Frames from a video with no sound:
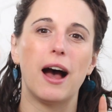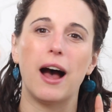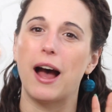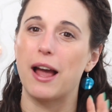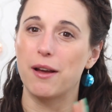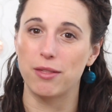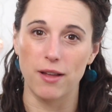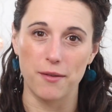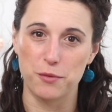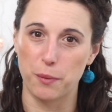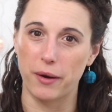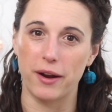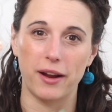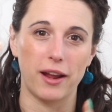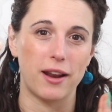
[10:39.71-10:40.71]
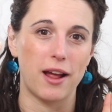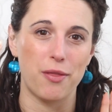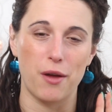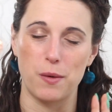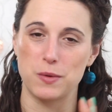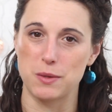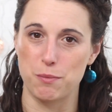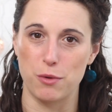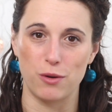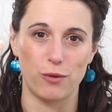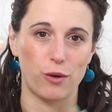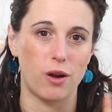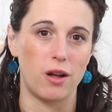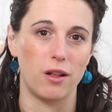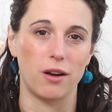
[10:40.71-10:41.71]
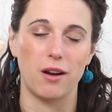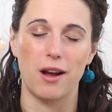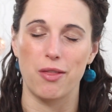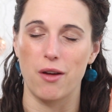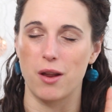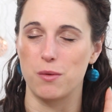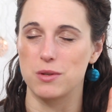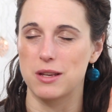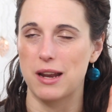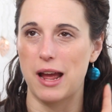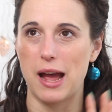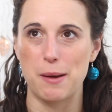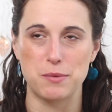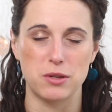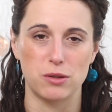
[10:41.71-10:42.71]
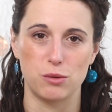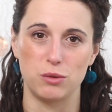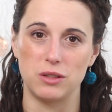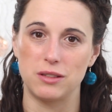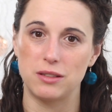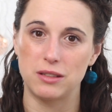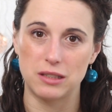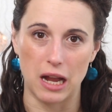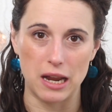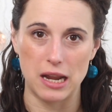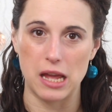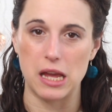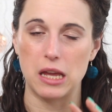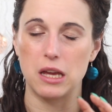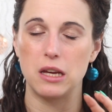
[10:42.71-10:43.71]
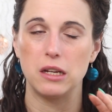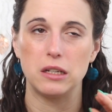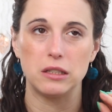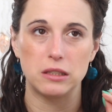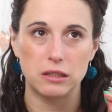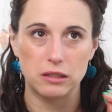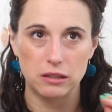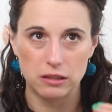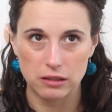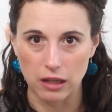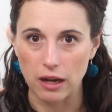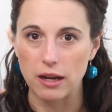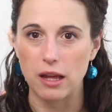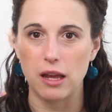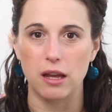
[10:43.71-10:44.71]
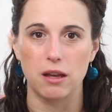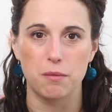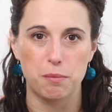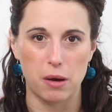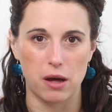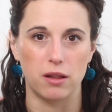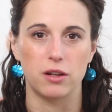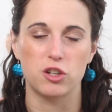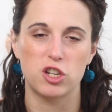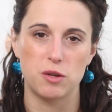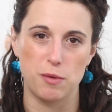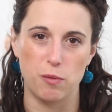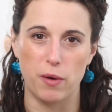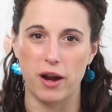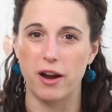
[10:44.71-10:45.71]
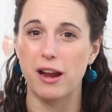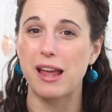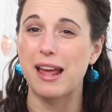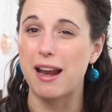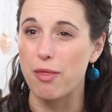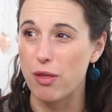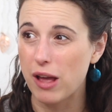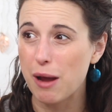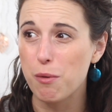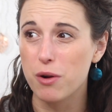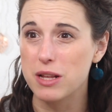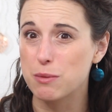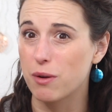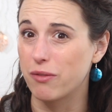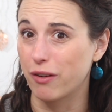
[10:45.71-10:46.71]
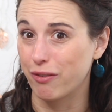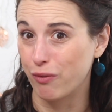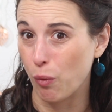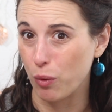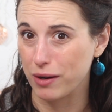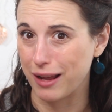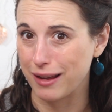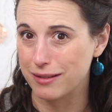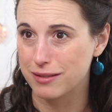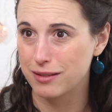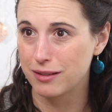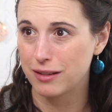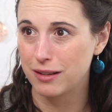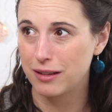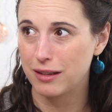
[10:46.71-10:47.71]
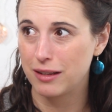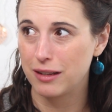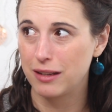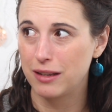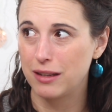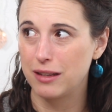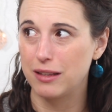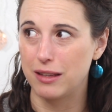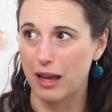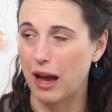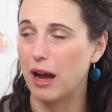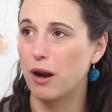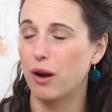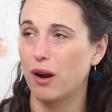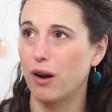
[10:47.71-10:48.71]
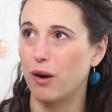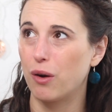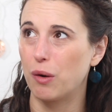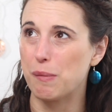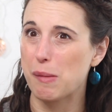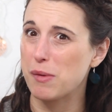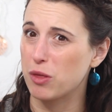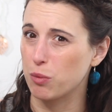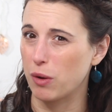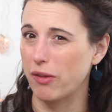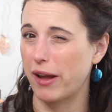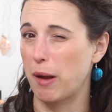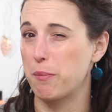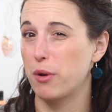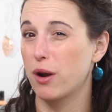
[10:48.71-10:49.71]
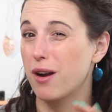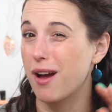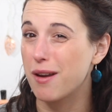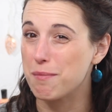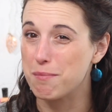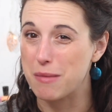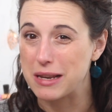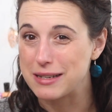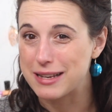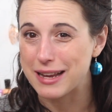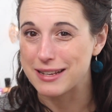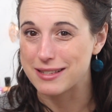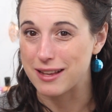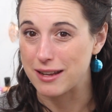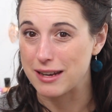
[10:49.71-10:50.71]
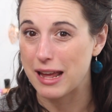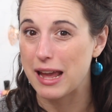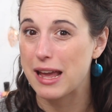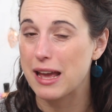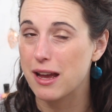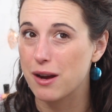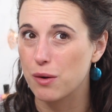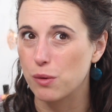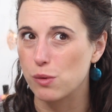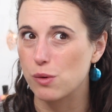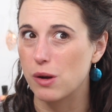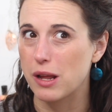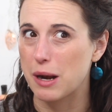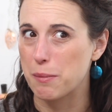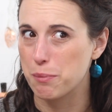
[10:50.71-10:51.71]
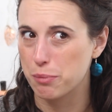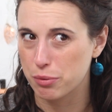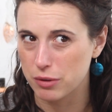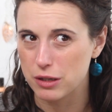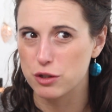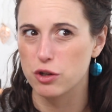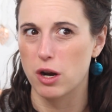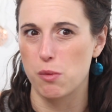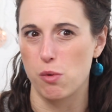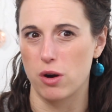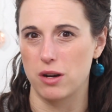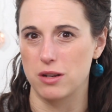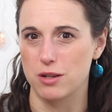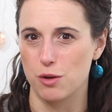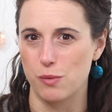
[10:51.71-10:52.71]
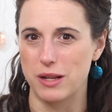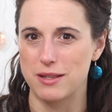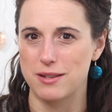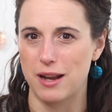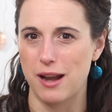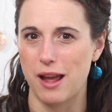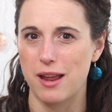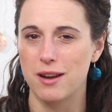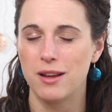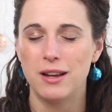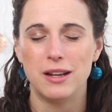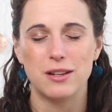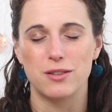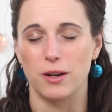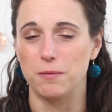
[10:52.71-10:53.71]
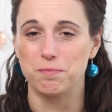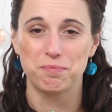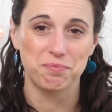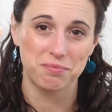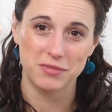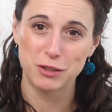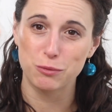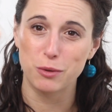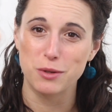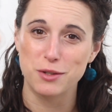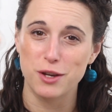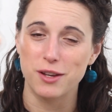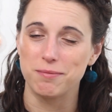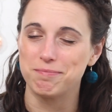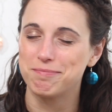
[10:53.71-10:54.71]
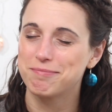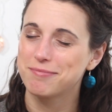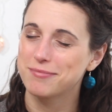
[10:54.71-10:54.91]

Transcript: I loved wearing it. I thought it was a beautiful color. I thought it was an absolutely stunning polish to be wearing, and I think I wore this one for 4 days. Yeah, or maybe 3. Like I put it on midday Sunday, and I'm pretty sure I wore it until Wednesday night. So this one was good.